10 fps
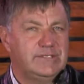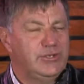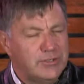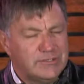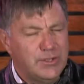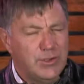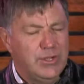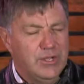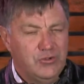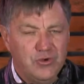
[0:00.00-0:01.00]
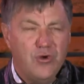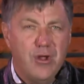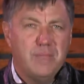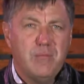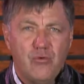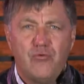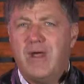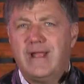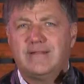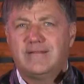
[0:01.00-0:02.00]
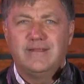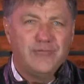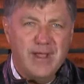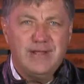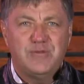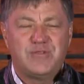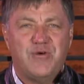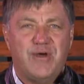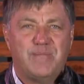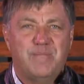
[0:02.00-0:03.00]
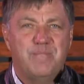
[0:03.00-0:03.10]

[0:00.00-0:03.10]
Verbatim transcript: You know, so you can't be more right than right with God